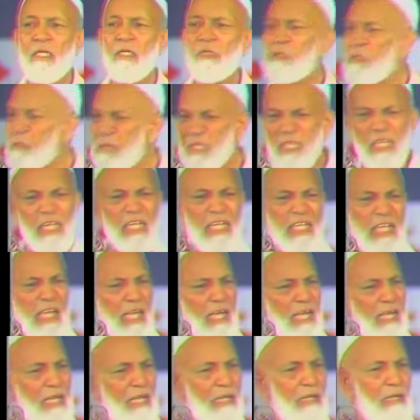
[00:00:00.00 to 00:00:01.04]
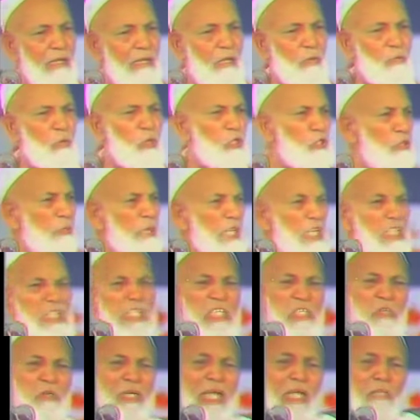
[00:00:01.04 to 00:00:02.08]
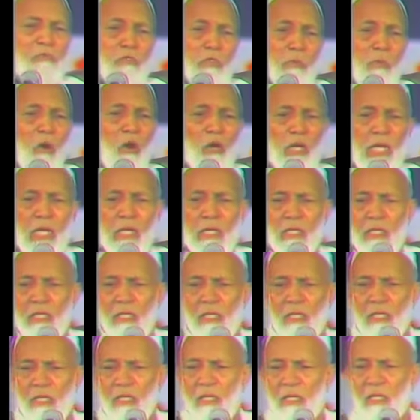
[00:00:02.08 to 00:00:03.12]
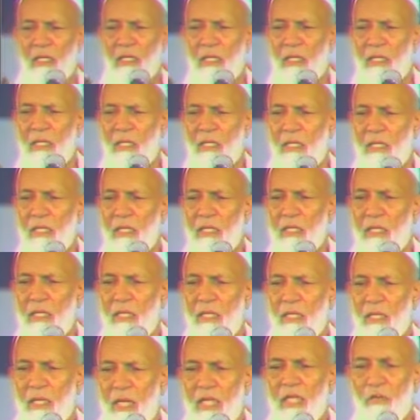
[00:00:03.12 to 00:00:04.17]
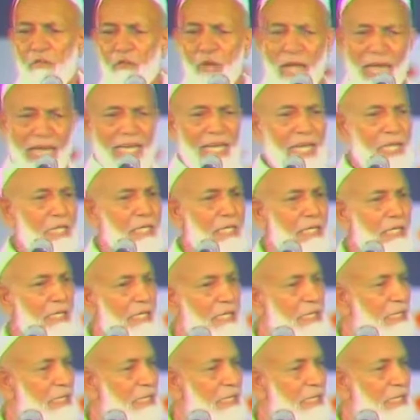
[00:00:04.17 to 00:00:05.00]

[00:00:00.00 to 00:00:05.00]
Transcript: You'll be sitting here? Won't you be itching to get to the border? Huh? If you had it?